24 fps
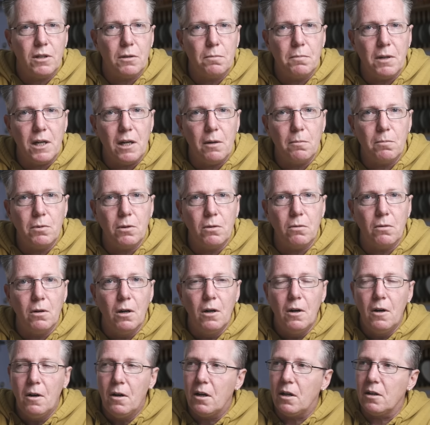with people.
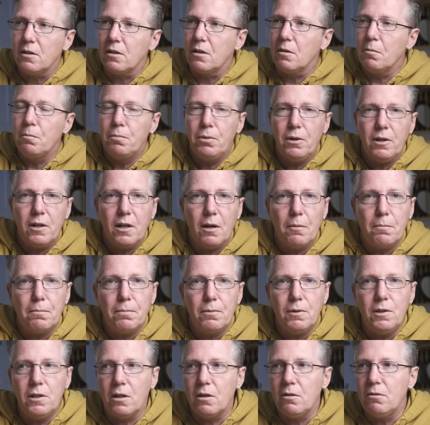I can put
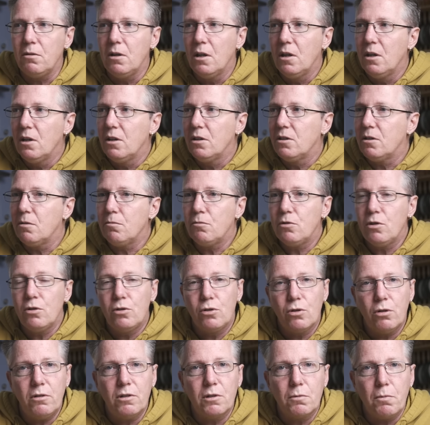up, you know, some
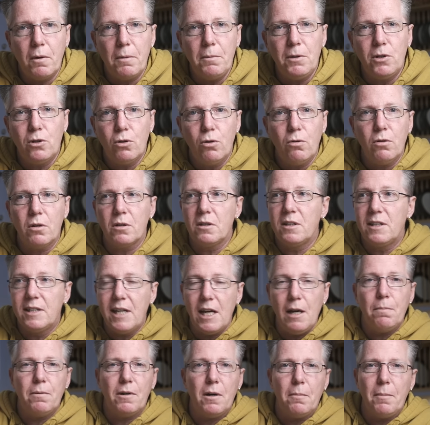tutorials where we talk
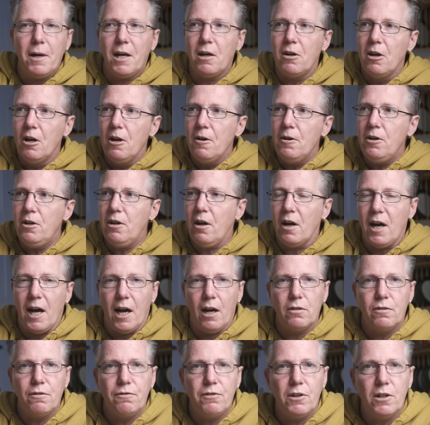deeper about, you know,
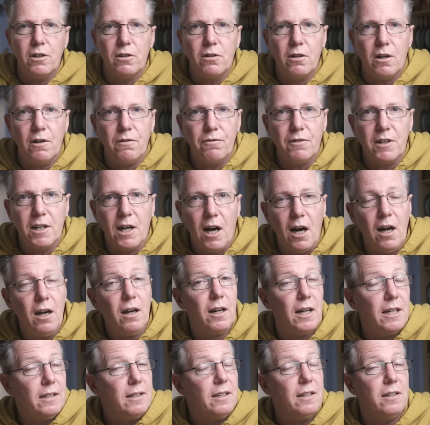how to photograph
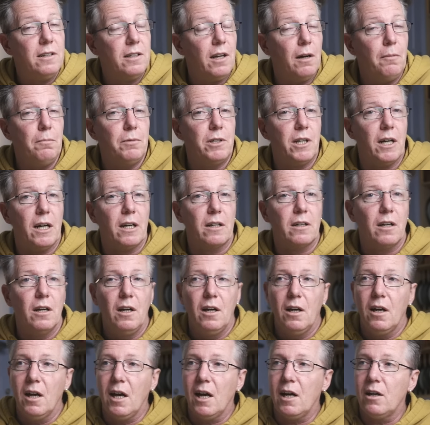color as a subject,
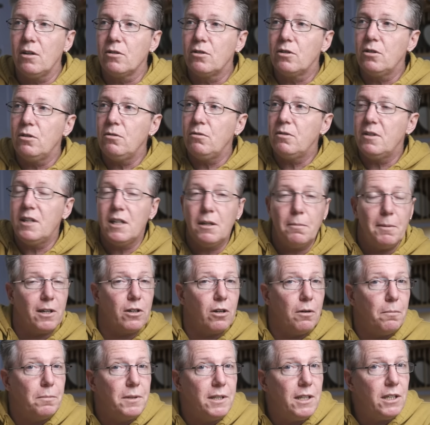how to think
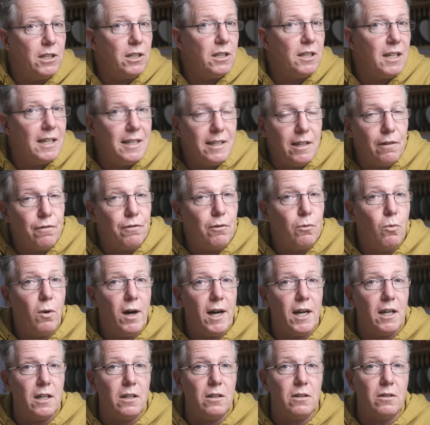about composition in different
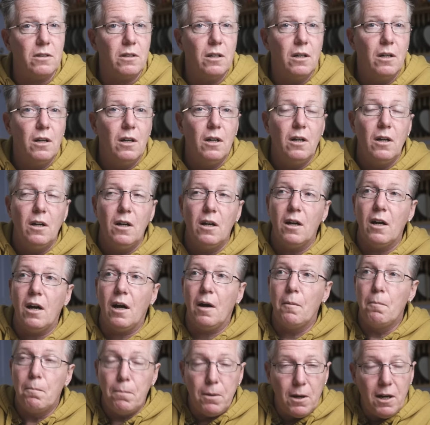ways.
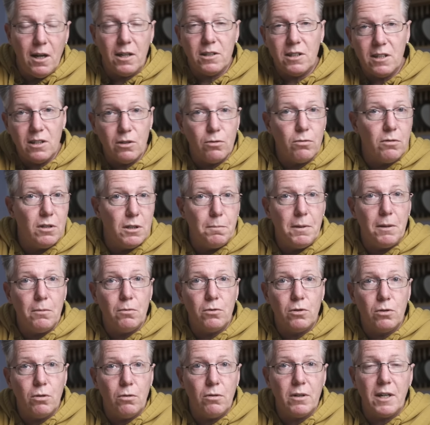And plus, there's all these
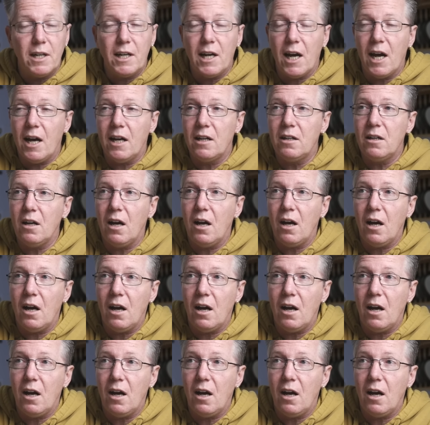people talking. And